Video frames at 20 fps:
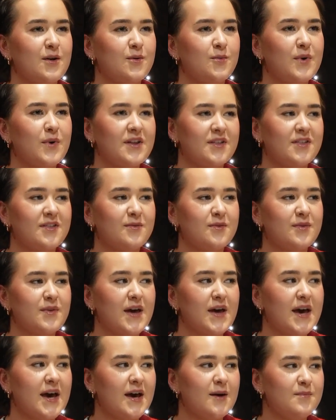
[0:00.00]
with
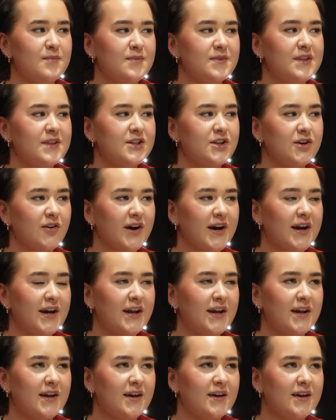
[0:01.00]
the
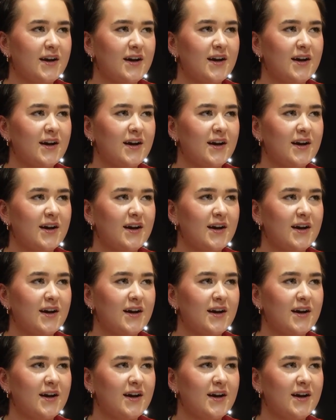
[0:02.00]
degree